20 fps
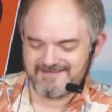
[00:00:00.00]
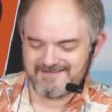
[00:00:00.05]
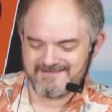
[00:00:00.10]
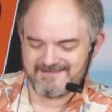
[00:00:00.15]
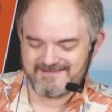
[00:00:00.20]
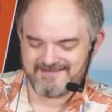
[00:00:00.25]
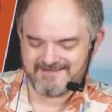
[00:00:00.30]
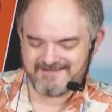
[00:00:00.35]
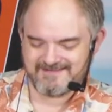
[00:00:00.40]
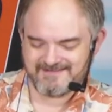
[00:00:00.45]

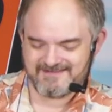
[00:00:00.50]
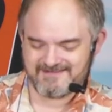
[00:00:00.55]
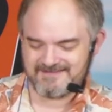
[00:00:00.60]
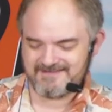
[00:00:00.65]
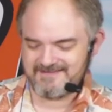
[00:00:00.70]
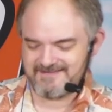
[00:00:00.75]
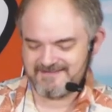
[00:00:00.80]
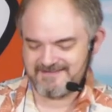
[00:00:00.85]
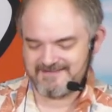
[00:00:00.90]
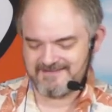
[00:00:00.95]

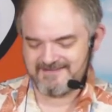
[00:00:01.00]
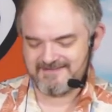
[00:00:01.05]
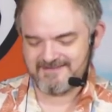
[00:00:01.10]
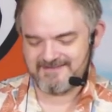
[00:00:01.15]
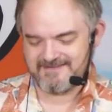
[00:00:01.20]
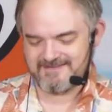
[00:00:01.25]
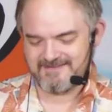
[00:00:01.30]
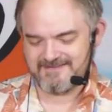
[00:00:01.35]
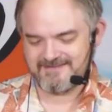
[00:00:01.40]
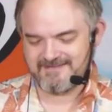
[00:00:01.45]

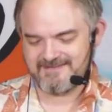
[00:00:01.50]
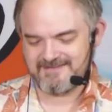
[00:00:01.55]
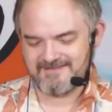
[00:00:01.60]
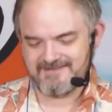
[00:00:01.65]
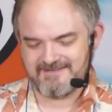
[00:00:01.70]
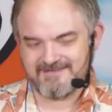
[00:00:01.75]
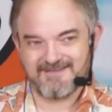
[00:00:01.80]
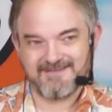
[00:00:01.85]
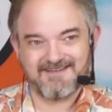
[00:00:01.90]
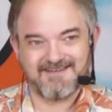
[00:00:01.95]

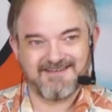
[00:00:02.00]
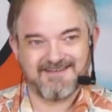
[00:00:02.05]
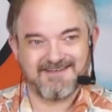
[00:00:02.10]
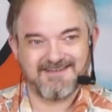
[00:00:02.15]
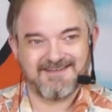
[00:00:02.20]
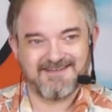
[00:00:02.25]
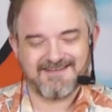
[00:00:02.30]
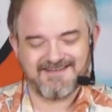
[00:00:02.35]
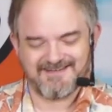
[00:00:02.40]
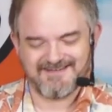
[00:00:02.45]

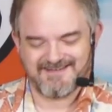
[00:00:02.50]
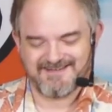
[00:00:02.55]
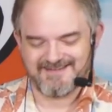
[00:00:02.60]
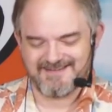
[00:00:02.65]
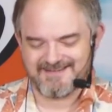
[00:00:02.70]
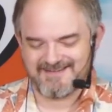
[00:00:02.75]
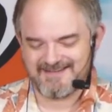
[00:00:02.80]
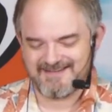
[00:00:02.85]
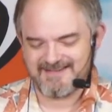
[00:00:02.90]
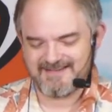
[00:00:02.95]

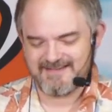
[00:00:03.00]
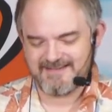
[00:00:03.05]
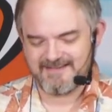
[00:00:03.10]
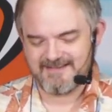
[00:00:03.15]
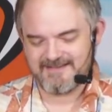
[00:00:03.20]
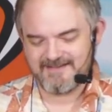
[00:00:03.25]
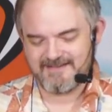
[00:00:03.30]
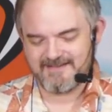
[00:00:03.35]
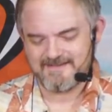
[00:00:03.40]
No words are spoken by the person on screen.